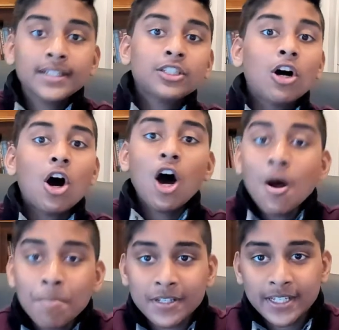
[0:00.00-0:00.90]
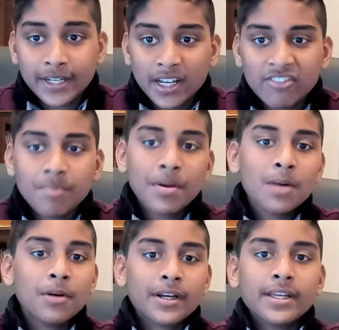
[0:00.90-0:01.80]
is the opposite of a bear
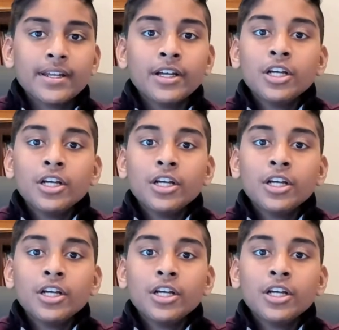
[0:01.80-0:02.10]
market.